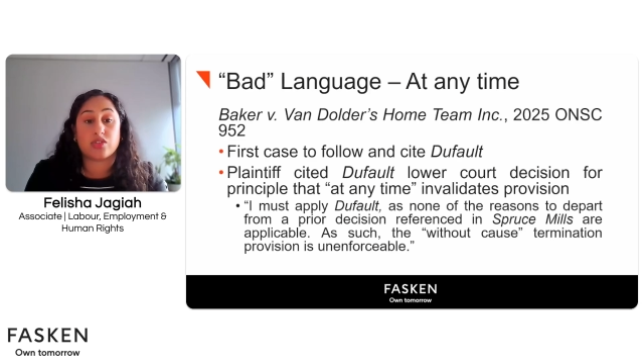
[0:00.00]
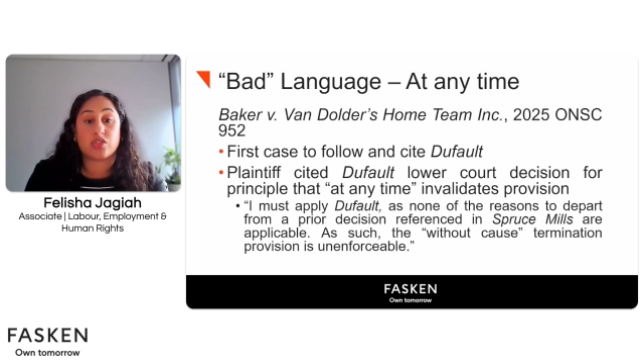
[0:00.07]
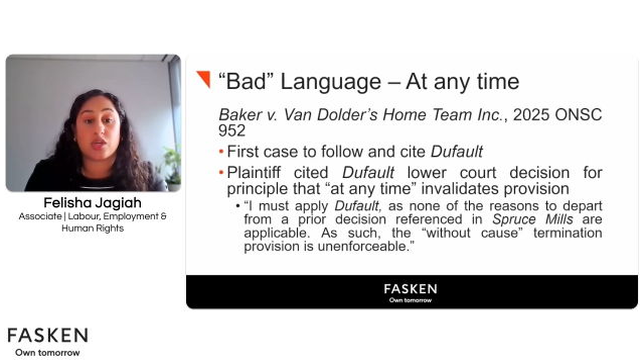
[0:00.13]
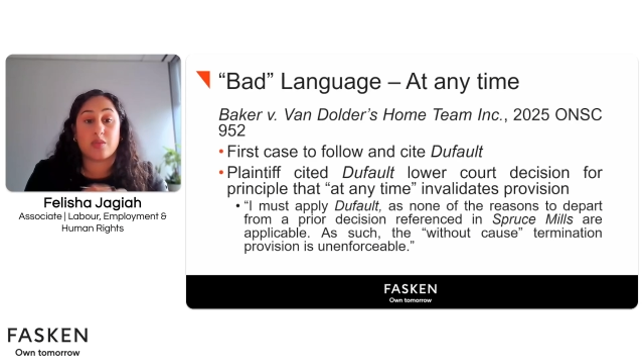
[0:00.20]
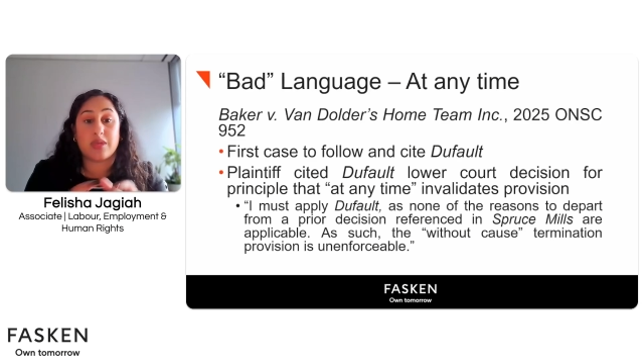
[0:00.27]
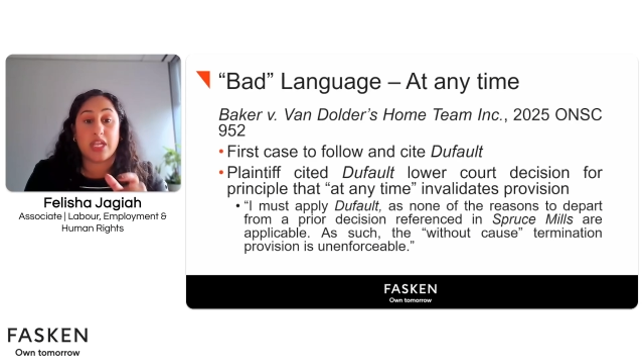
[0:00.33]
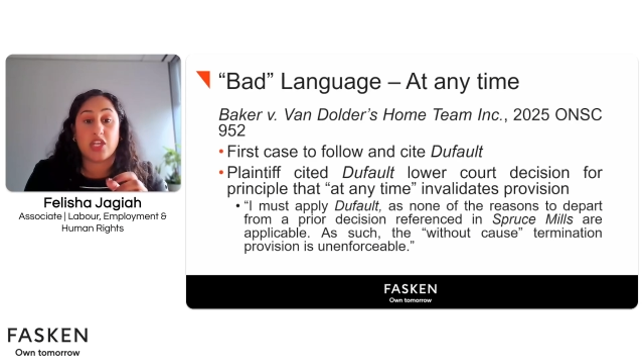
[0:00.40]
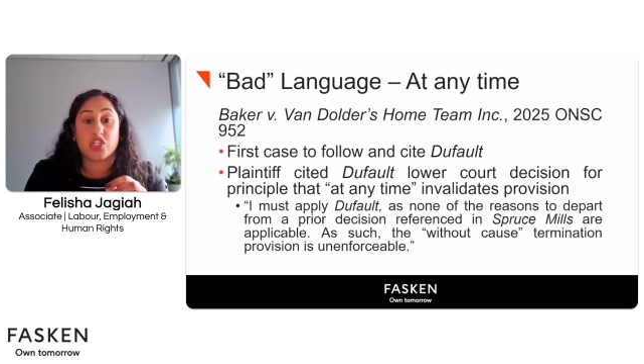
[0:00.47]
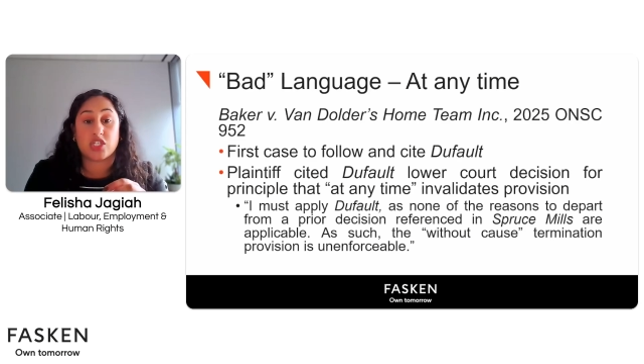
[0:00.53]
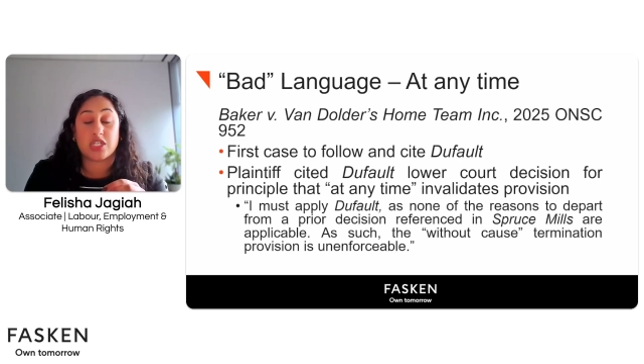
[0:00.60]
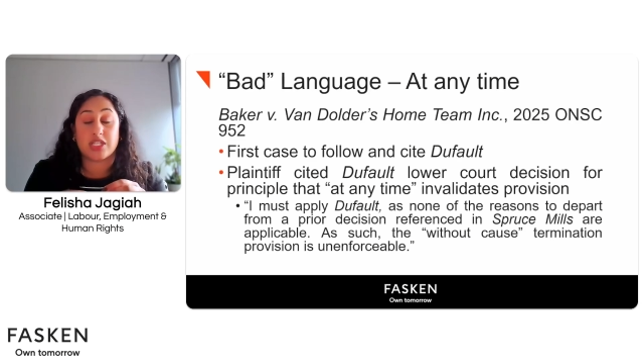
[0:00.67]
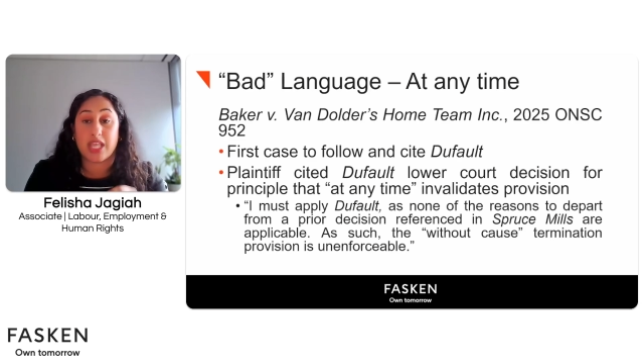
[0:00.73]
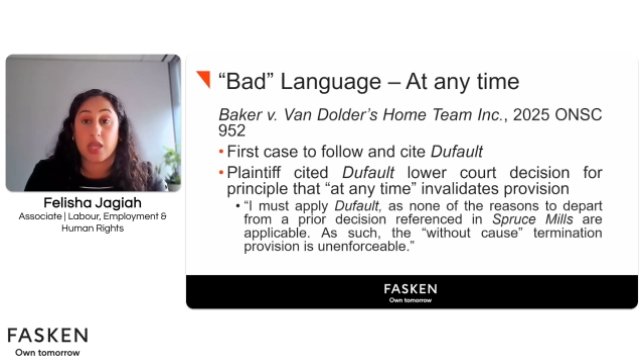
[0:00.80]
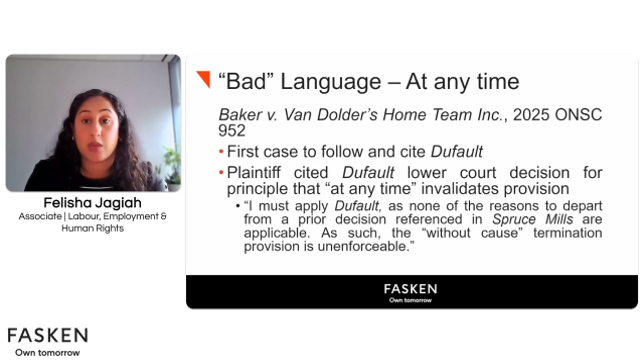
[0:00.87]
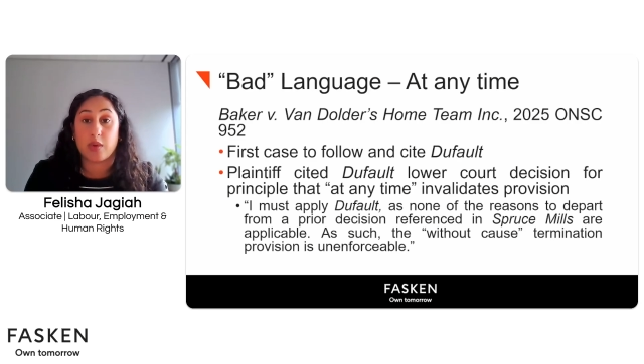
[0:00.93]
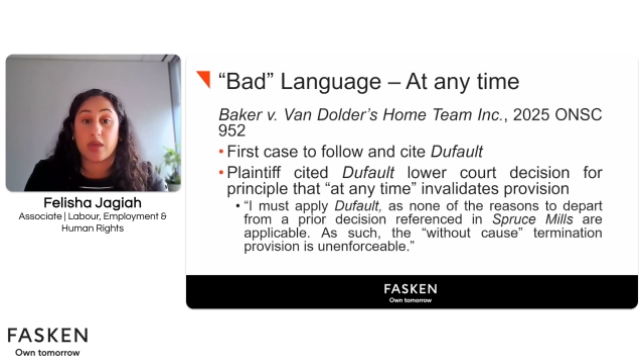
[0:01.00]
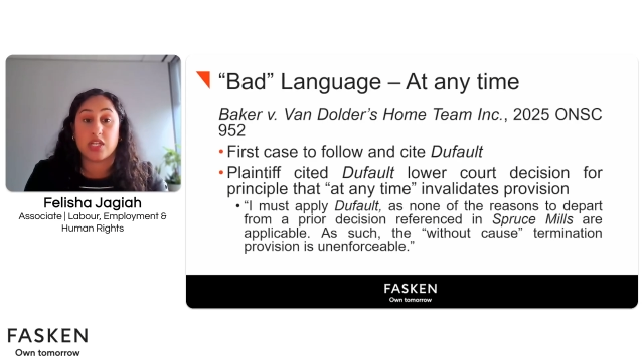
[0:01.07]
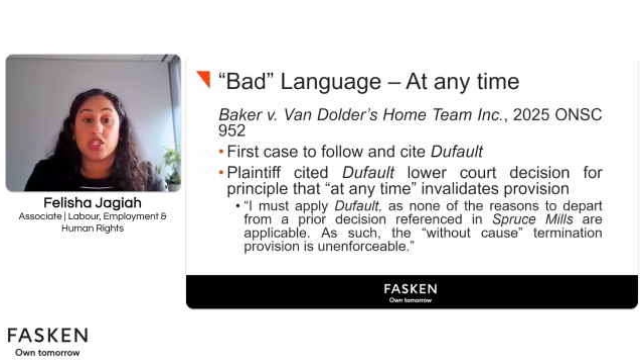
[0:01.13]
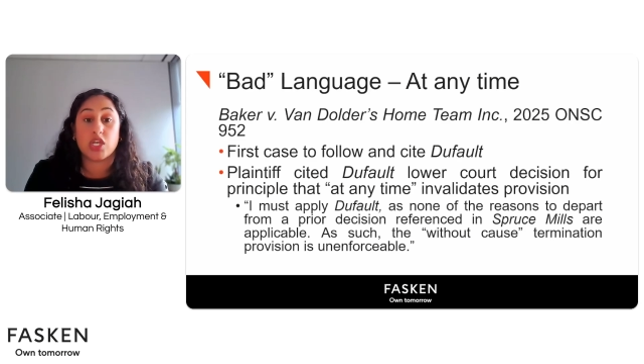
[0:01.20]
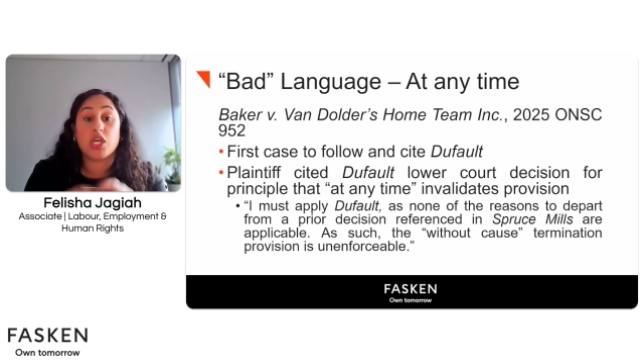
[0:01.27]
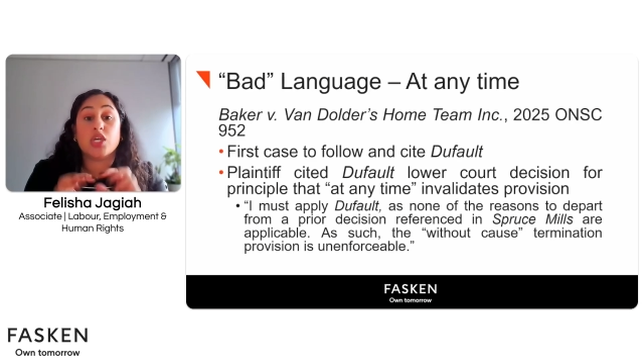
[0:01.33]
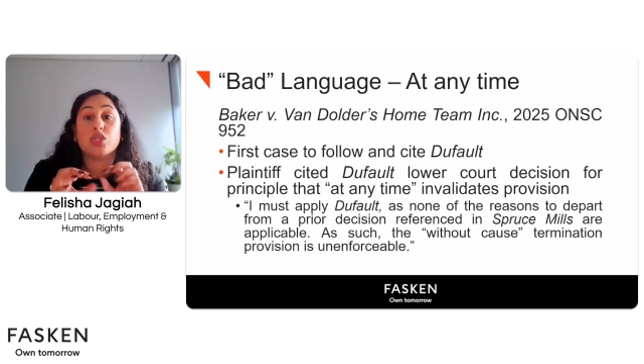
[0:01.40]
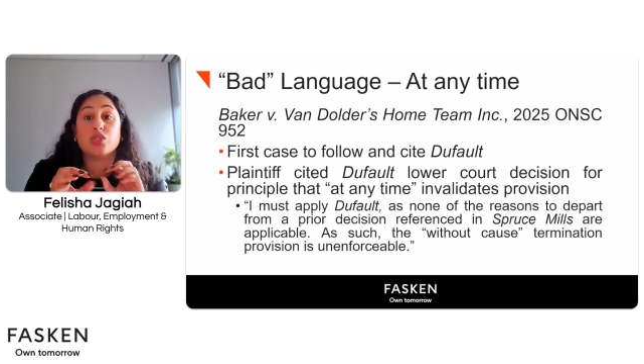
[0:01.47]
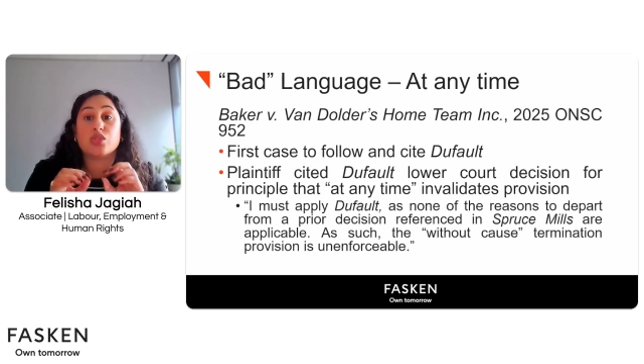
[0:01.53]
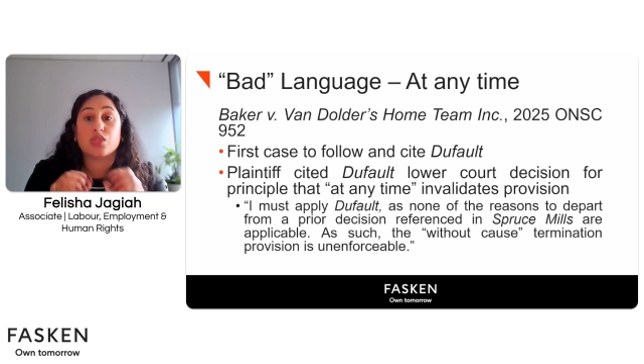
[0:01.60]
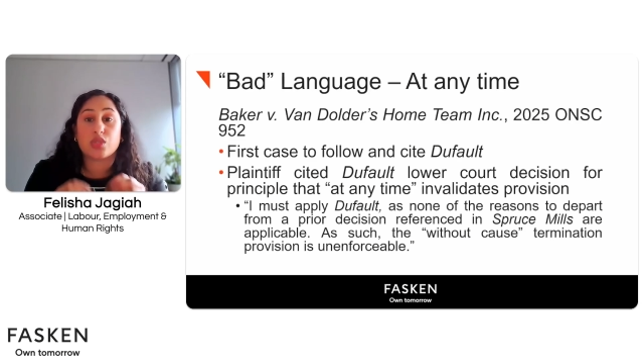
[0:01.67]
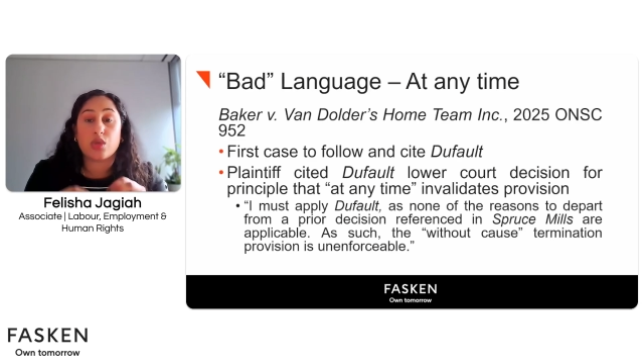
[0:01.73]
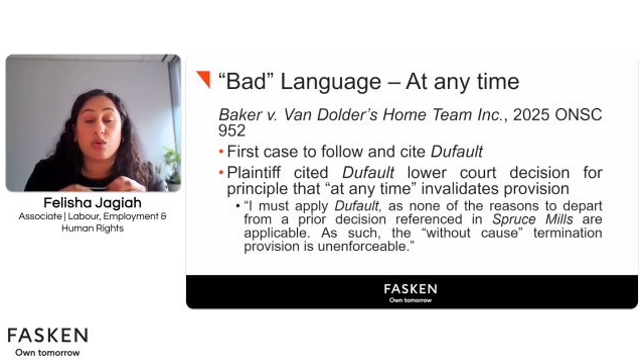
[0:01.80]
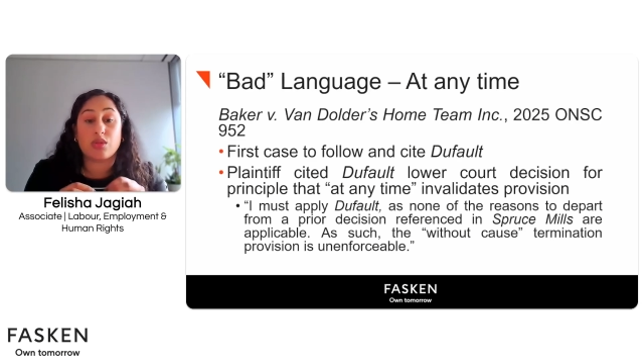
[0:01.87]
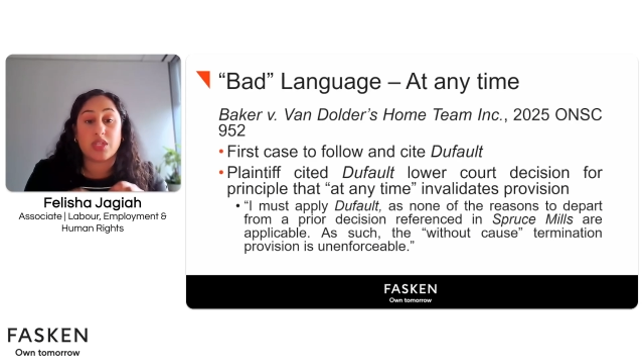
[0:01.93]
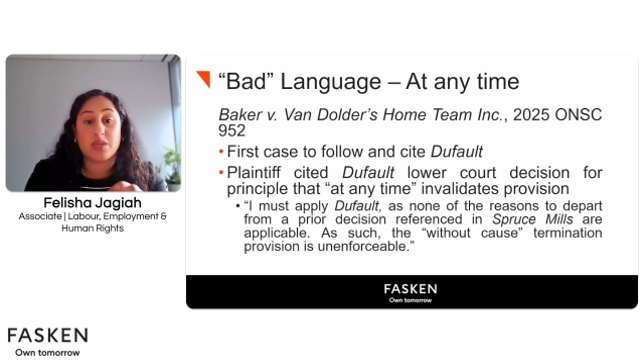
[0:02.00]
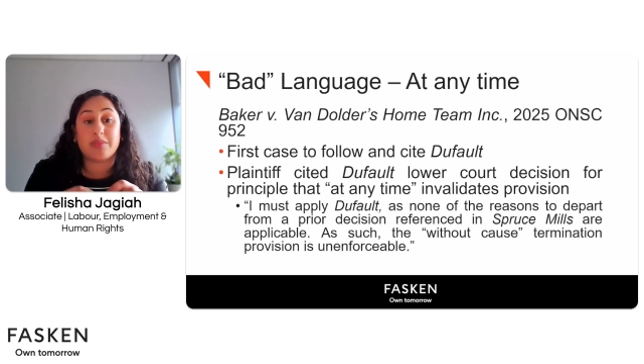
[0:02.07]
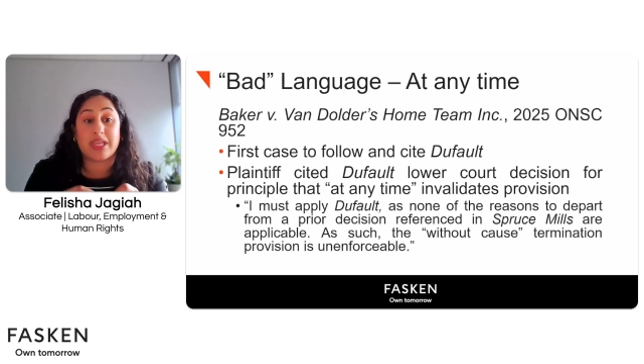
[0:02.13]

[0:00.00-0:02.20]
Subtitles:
termination language solely